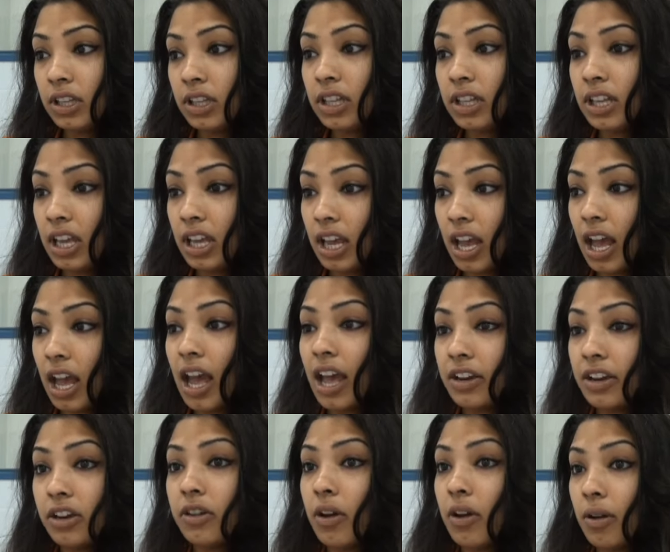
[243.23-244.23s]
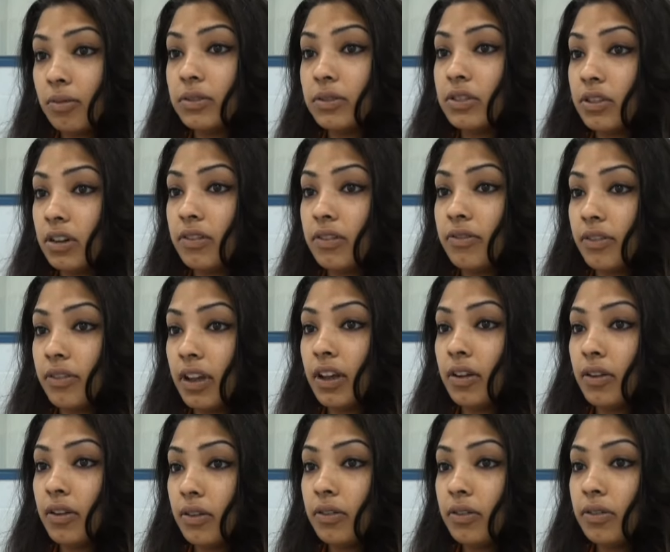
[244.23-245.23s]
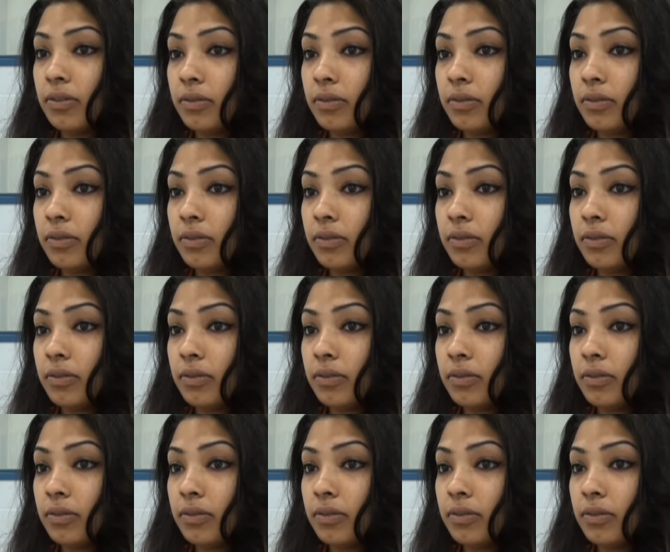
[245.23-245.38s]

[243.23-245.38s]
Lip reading: Yeah, I knew I was gonna fail.